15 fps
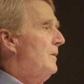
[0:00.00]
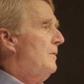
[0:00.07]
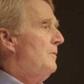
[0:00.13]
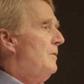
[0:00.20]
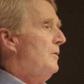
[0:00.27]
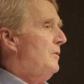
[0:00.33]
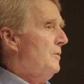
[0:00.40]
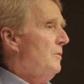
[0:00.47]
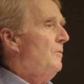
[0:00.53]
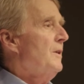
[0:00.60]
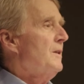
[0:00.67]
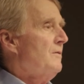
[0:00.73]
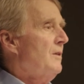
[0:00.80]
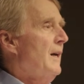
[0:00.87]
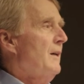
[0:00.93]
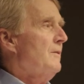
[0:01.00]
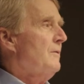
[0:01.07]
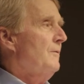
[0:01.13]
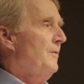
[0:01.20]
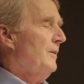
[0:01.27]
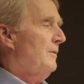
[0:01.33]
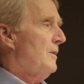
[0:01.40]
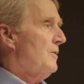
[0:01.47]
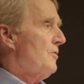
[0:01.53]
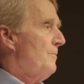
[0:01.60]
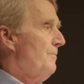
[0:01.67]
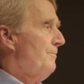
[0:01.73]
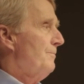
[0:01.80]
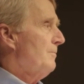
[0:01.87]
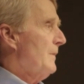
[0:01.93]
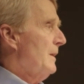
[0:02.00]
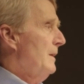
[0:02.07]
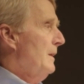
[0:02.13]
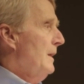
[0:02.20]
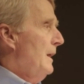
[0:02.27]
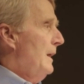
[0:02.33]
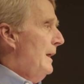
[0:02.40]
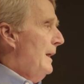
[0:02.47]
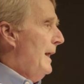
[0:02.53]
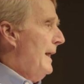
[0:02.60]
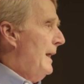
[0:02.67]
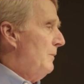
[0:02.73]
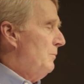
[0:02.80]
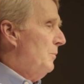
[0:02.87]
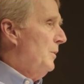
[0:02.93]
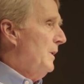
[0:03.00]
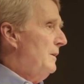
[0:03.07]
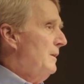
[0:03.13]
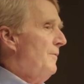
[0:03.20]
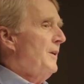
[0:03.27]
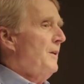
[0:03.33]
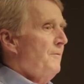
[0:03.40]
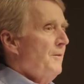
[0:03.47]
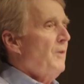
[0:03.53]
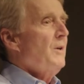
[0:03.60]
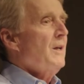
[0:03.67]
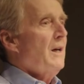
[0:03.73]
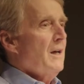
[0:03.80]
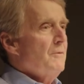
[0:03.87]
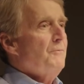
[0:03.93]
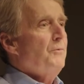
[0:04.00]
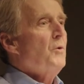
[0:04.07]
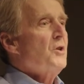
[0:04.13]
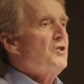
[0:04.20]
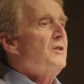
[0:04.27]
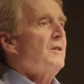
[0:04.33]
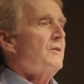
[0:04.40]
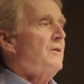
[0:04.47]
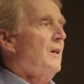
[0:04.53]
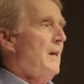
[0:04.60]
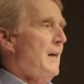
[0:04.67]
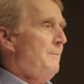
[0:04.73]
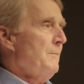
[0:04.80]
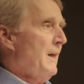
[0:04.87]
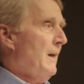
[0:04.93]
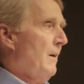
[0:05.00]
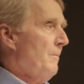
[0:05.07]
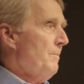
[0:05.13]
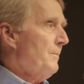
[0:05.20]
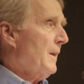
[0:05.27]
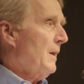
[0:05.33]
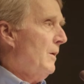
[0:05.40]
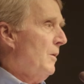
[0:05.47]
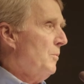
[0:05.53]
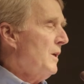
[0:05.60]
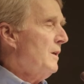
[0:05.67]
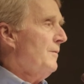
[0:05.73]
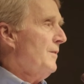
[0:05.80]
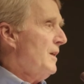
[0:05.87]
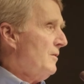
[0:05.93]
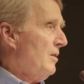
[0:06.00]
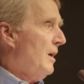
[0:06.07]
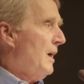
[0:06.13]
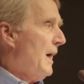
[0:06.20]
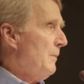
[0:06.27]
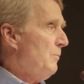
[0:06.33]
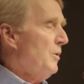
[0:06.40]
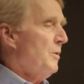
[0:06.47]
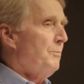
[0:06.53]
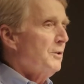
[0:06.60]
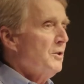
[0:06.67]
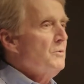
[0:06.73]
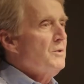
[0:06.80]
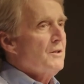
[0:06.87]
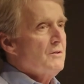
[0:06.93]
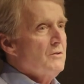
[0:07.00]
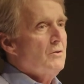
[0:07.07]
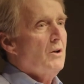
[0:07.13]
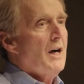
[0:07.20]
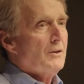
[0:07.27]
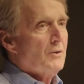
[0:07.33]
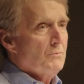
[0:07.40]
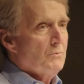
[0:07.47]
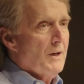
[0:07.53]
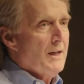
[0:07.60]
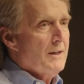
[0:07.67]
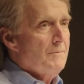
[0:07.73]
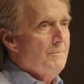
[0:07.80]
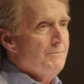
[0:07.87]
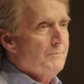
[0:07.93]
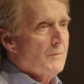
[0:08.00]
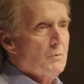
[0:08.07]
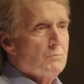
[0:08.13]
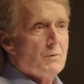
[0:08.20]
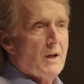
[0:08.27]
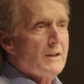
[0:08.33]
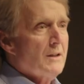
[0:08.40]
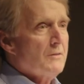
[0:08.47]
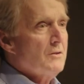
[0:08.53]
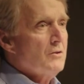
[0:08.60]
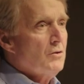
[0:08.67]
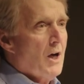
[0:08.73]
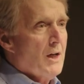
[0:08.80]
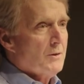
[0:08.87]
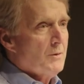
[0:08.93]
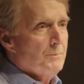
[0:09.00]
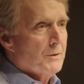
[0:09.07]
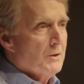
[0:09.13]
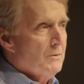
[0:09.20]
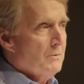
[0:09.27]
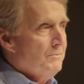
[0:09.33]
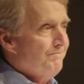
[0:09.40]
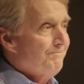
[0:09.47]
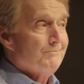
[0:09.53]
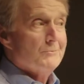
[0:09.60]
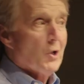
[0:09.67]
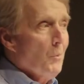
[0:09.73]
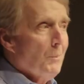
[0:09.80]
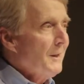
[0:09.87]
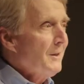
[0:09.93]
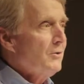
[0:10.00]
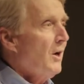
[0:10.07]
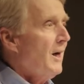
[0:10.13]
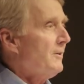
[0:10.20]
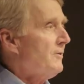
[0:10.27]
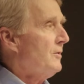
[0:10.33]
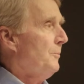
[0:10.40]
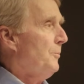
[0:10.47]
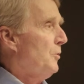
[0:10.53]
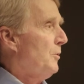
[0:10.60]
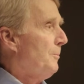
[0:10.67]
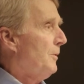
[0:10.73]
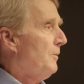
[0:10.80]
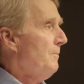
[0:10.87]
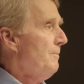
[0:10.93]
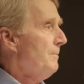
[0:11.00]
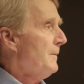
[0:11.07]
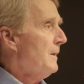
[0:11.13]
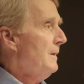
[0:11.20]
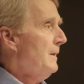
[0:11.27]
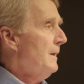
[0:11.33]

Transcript: You do this as a village. And we live in a very unfortunate time now. We live in a time where blue doesn't talk to red, red doesn't talk to blue, nobody talks to purple.